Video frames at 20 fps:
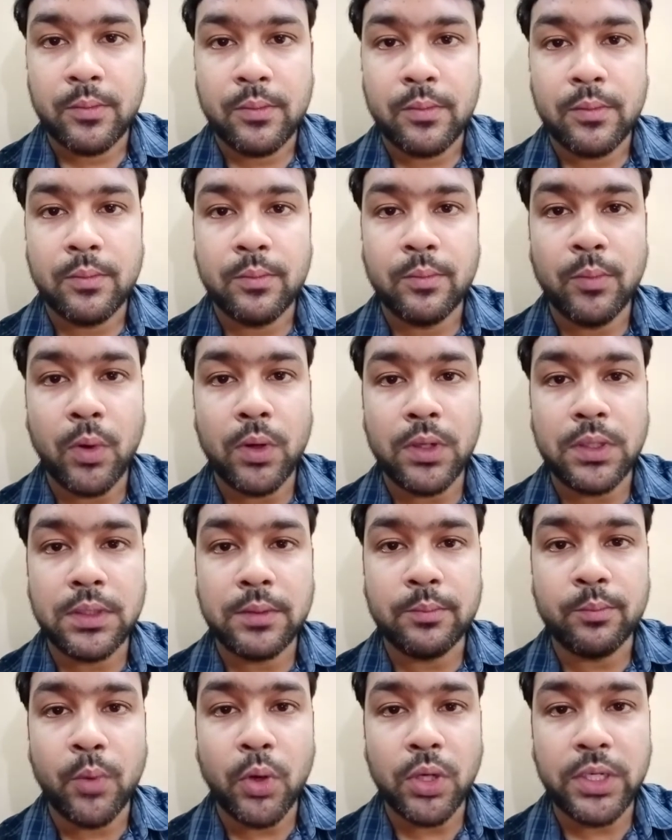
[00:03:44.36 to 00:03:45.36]

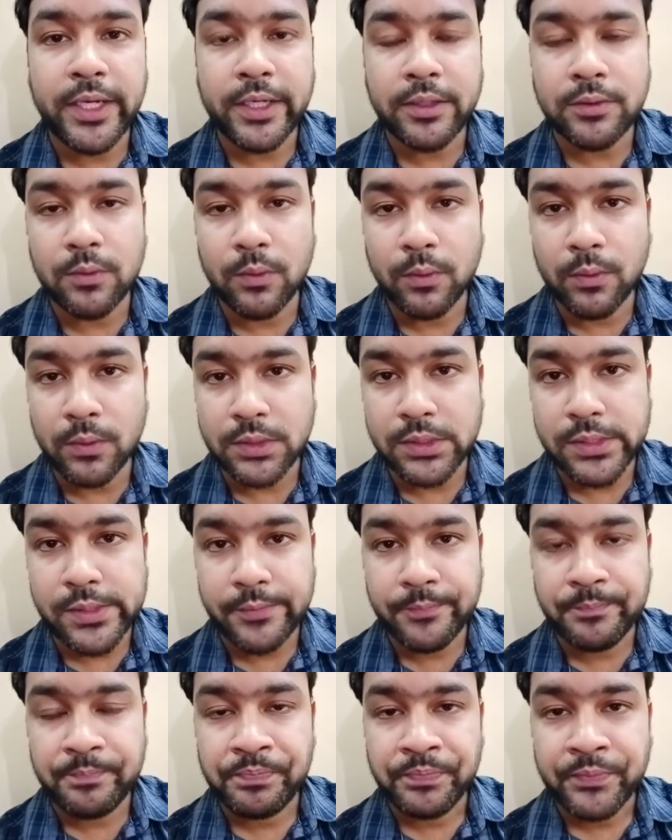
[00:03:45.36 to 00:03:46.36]
molten gold
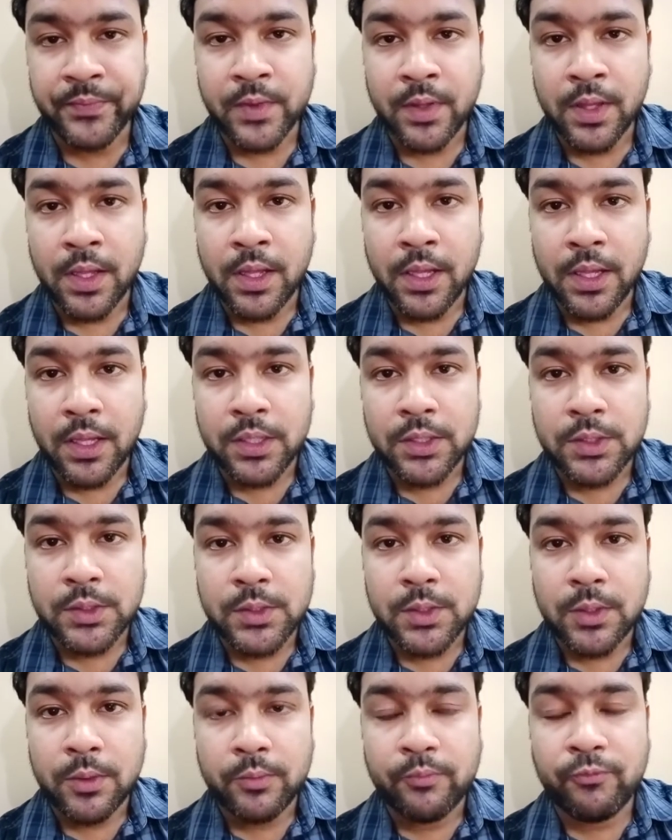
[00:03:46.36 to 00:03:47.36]

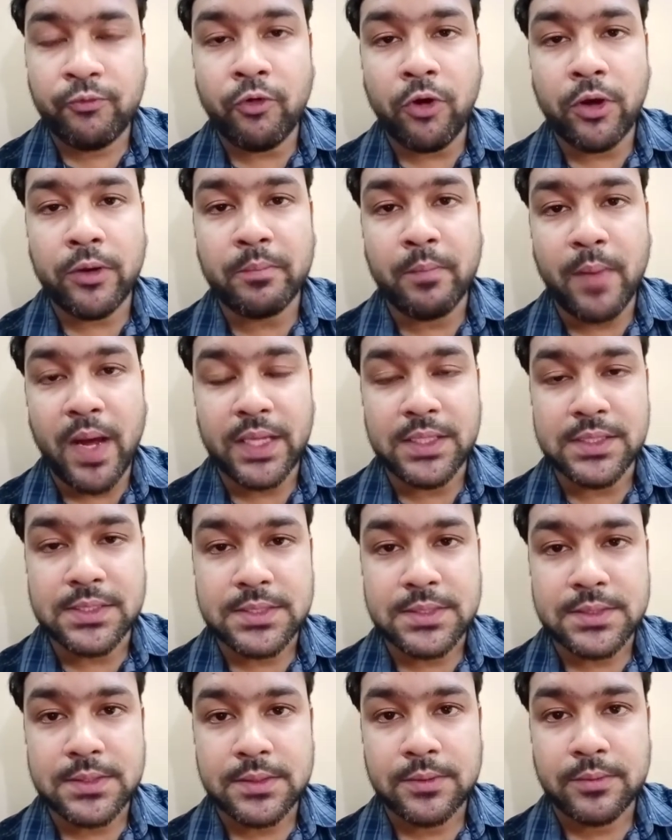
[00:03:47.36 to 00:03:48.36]
for
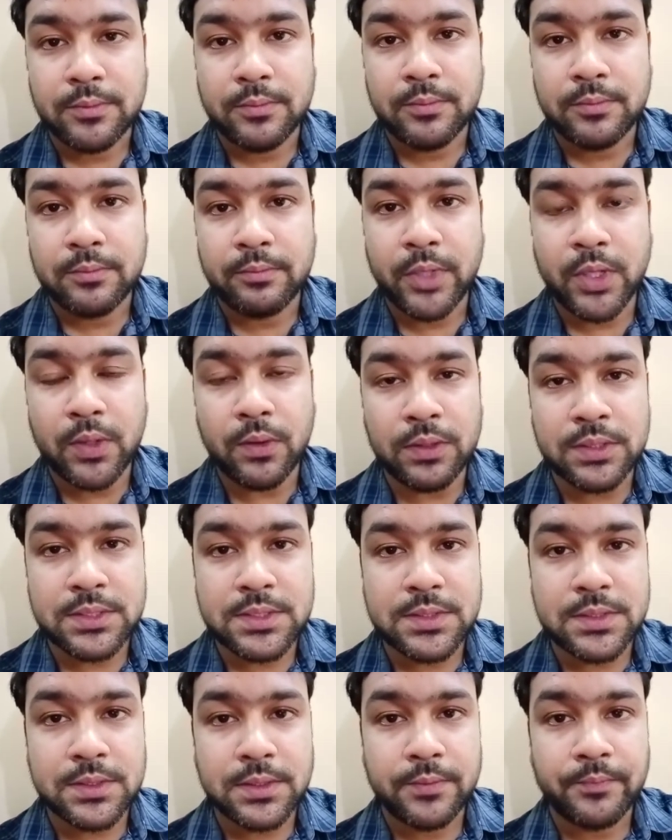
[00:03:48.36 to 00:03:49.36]
miles
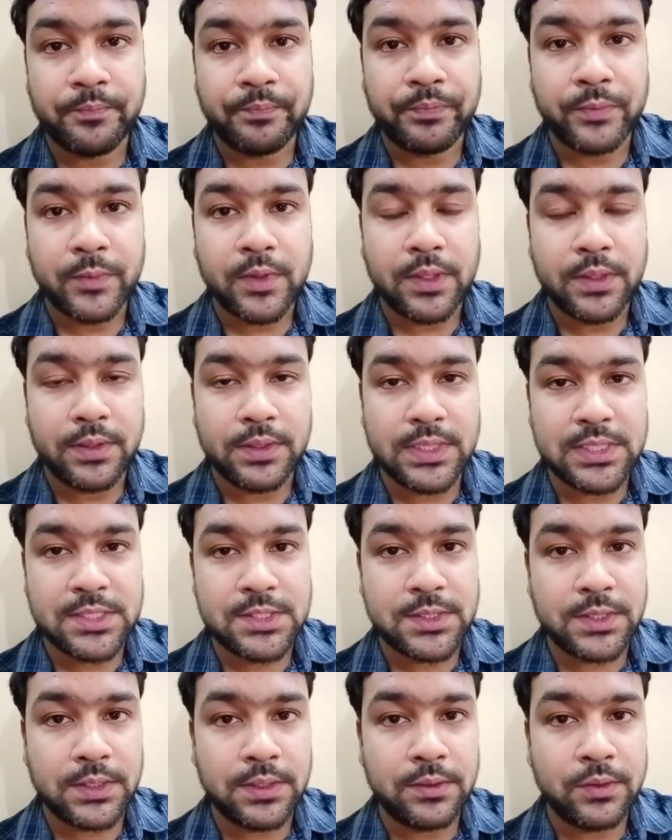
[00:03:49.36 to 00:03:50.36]
because the
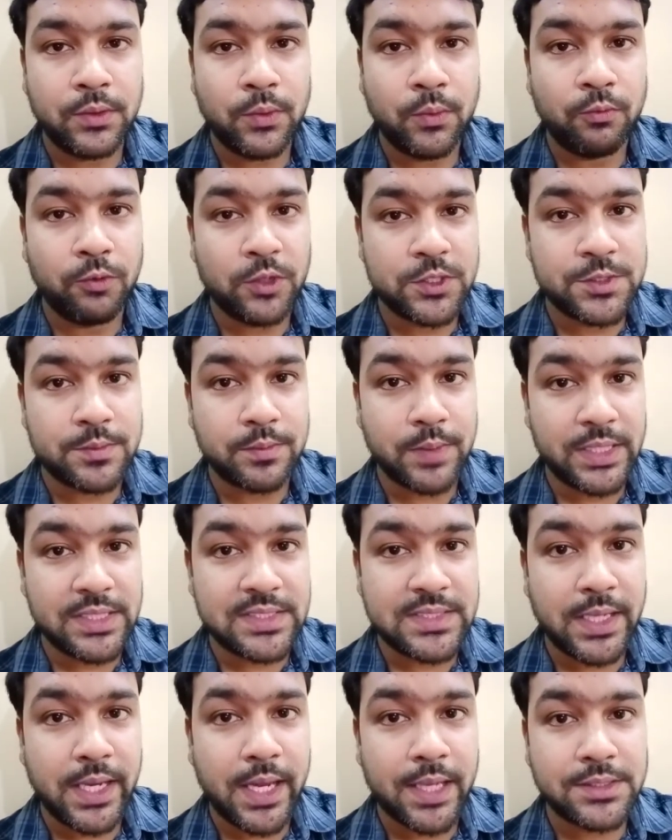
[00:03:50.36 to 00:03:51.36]
sun was
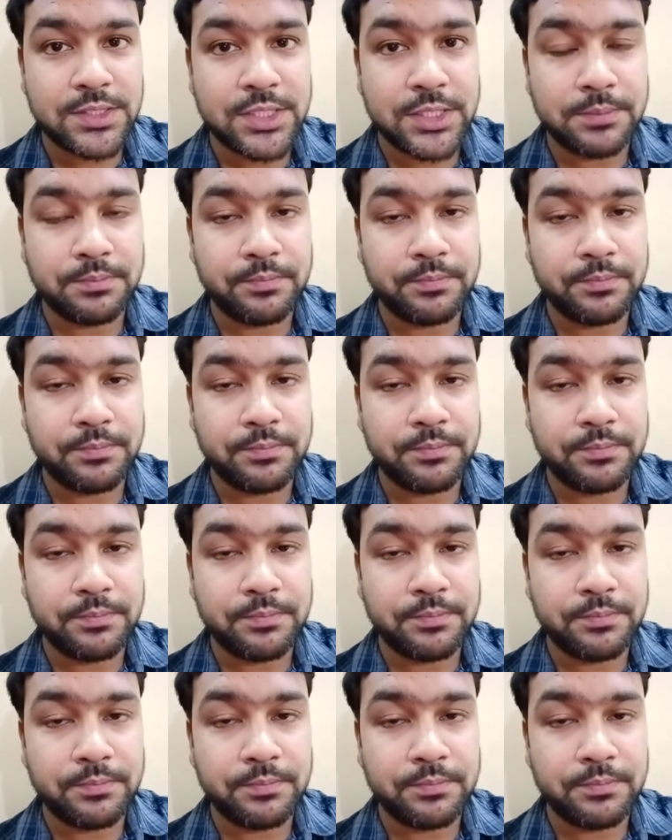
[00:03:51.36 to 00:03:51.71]
blazing at him